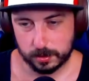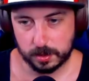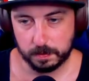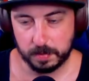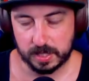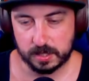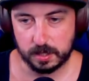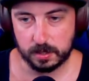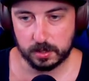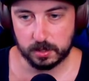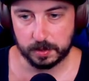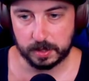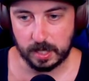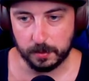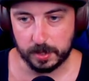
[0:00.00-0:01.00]
The best thing to do
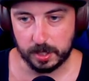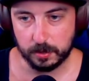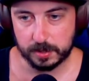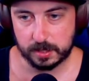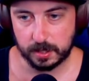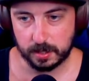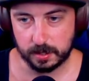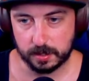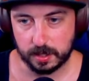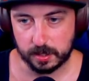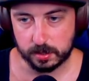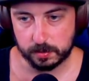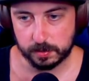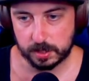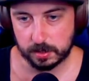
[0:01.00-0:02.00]
with that, we know it's not a Thay,
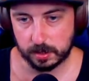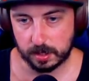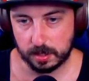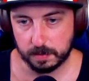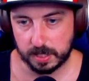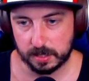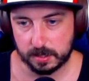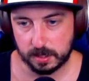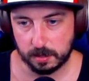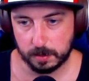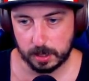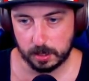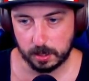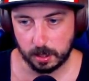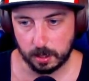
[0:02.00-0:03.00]
so it's either going to be a
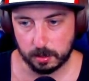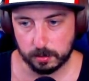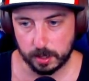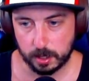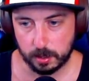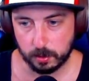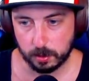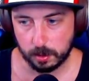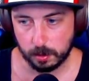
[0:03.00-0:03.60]
demon, an Onryo, or a